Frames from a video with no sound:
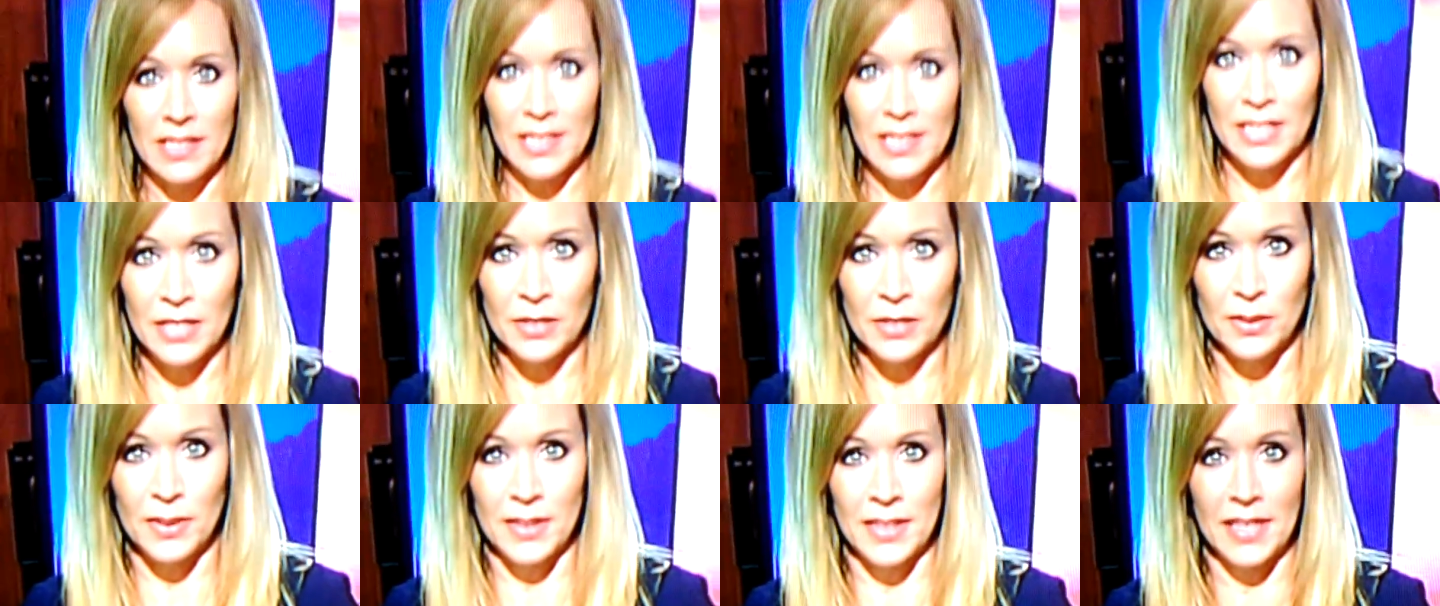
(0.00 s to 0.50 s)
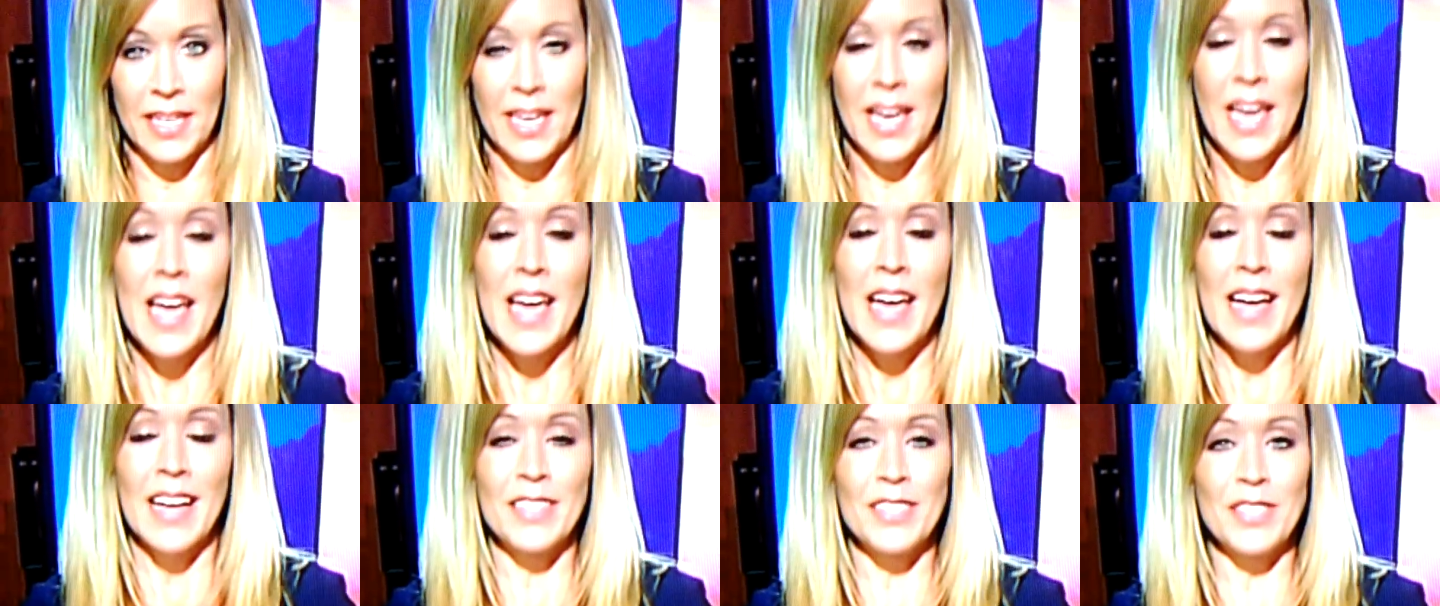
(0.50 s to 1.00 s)
literally.
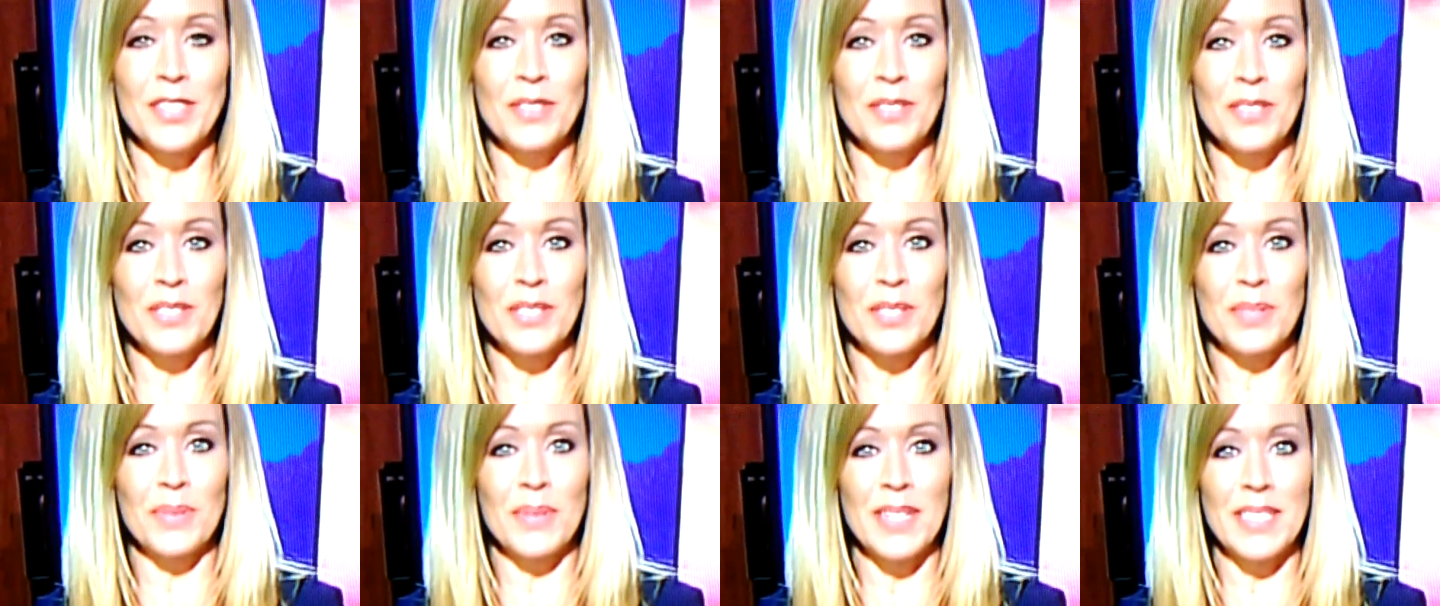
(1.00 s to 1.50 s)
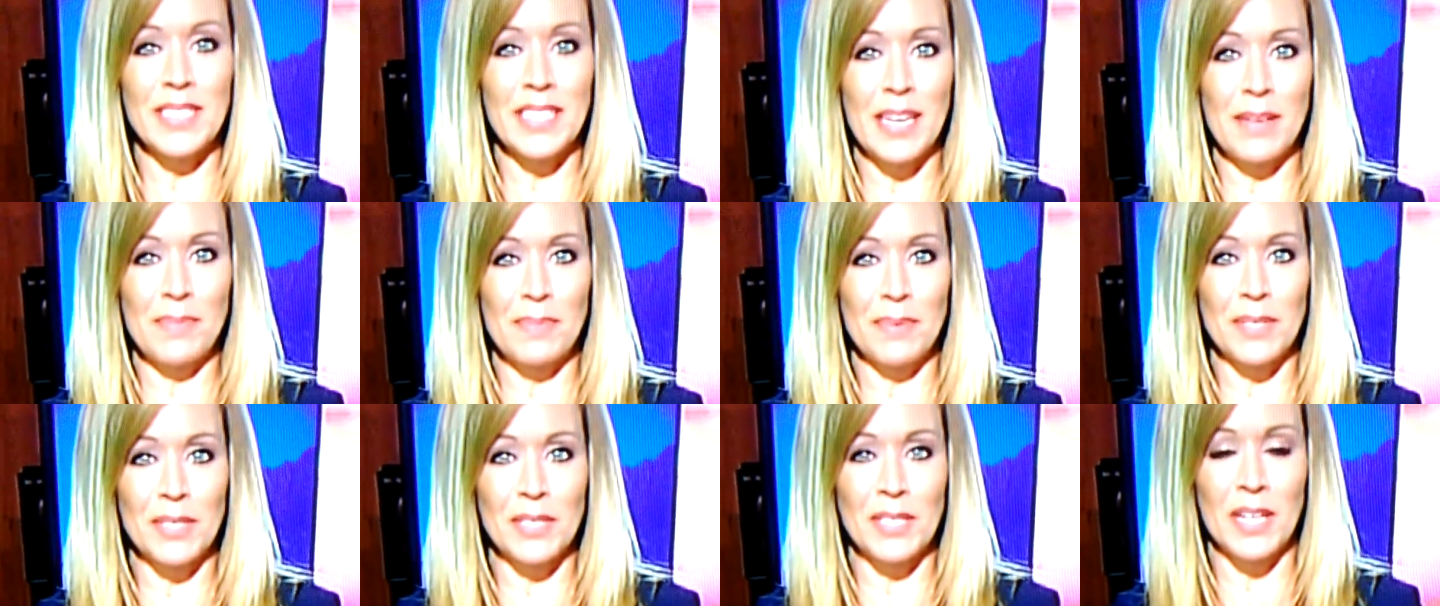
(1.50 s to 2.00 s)
As soon as the wind
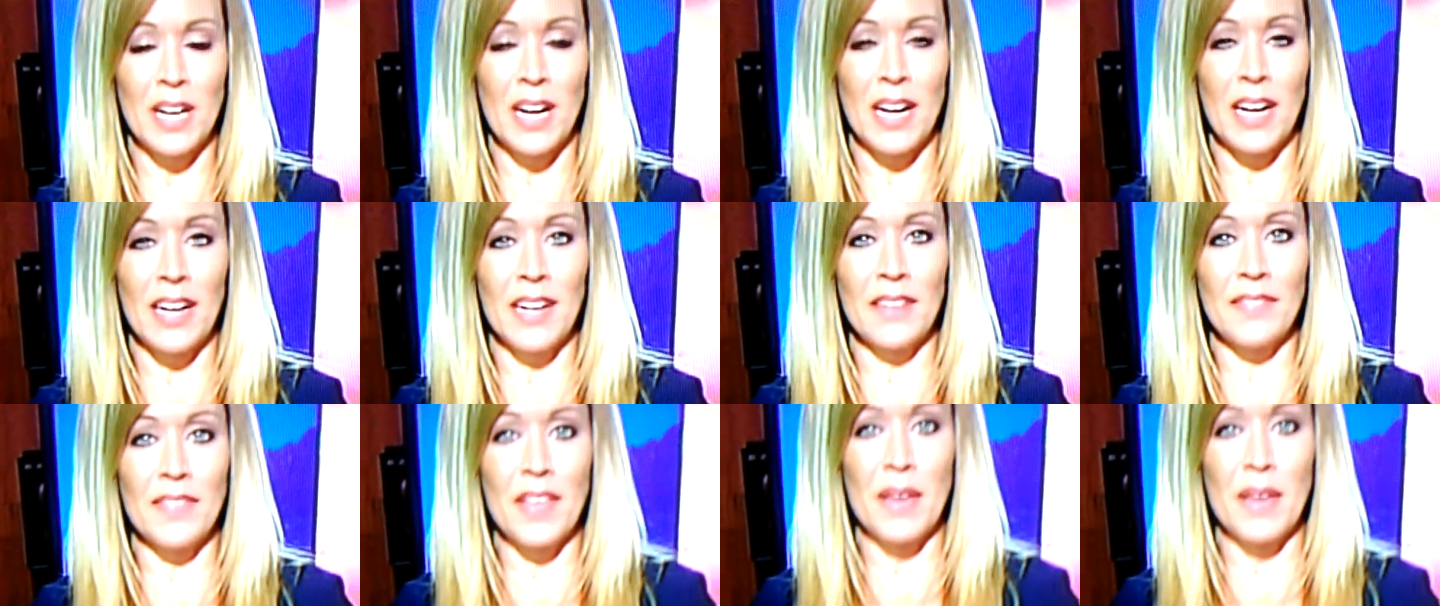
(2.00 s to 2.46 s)
tapers off,